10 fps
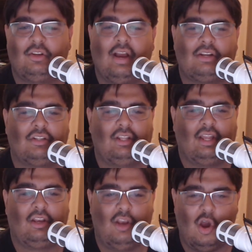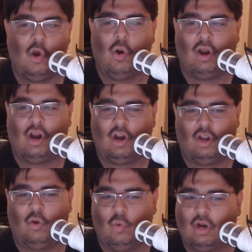you actually know are going
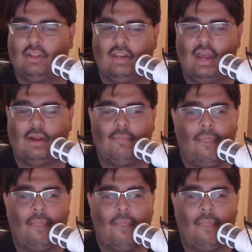to work in the deck,